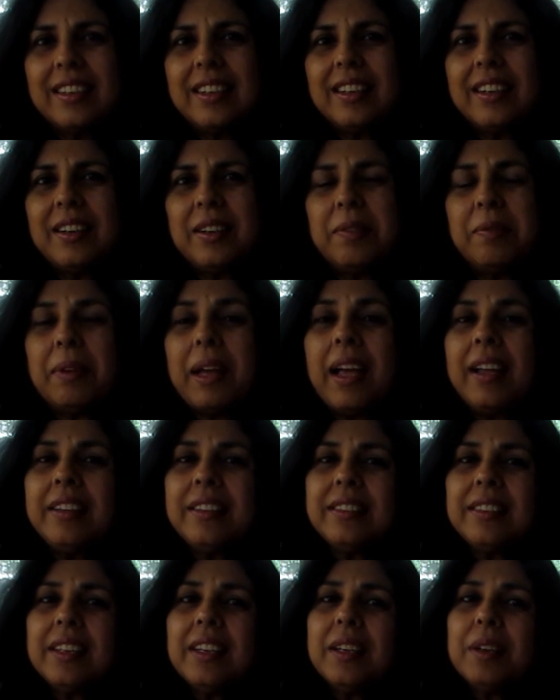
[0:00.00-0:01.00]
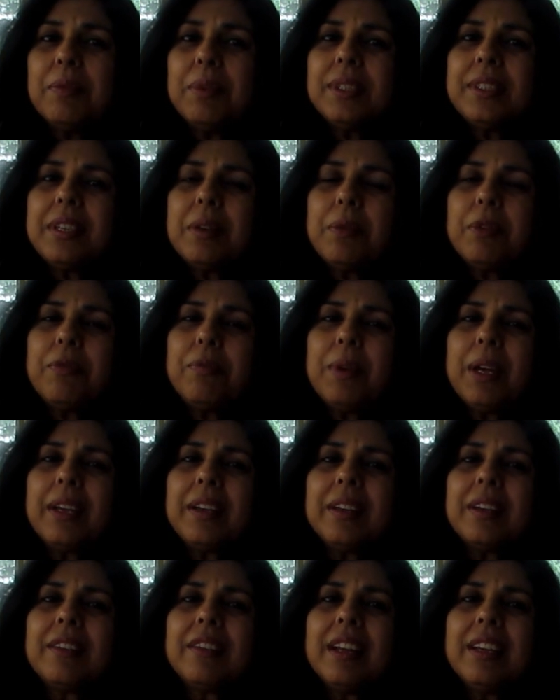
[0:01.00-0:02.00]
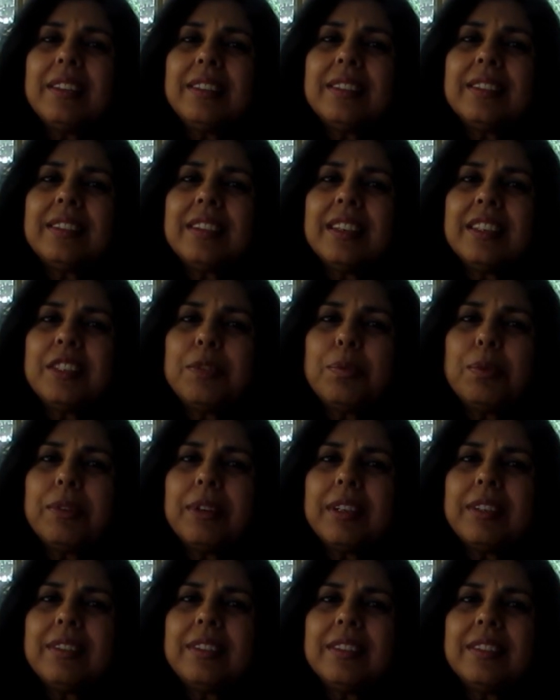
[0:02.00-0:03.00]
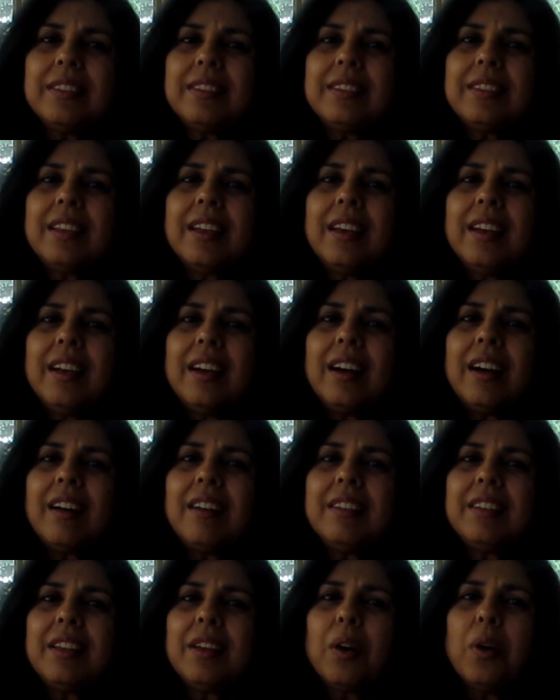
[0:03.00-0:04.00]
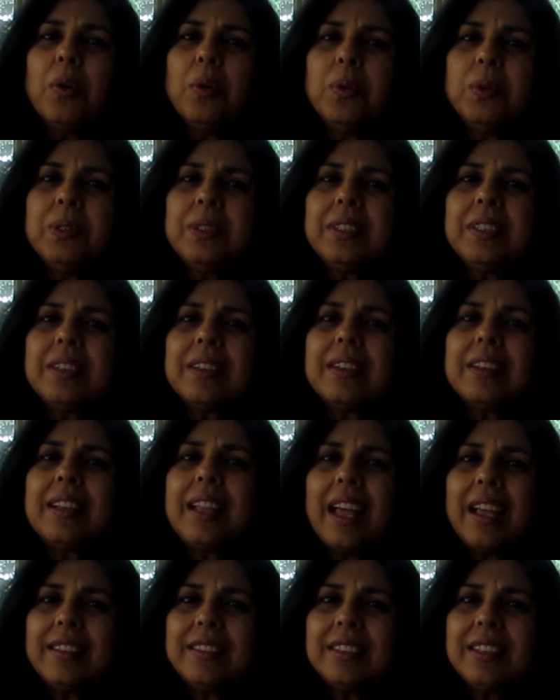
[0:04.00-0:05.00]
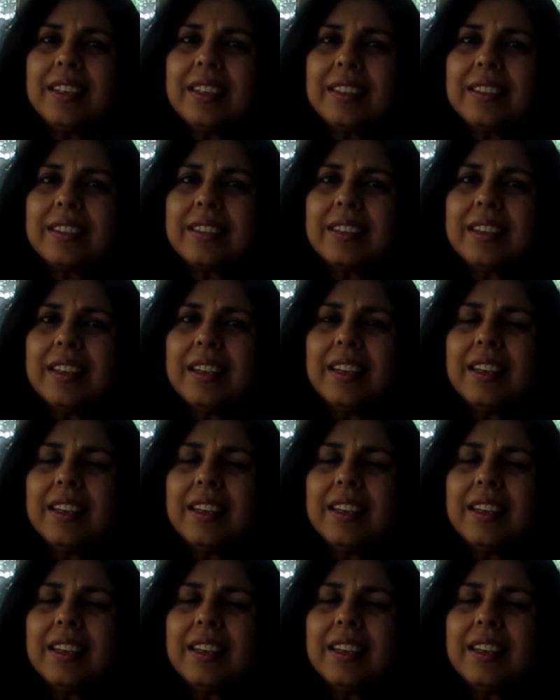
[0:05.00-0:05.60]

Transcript: But some of my greatest inspirations are the old classics,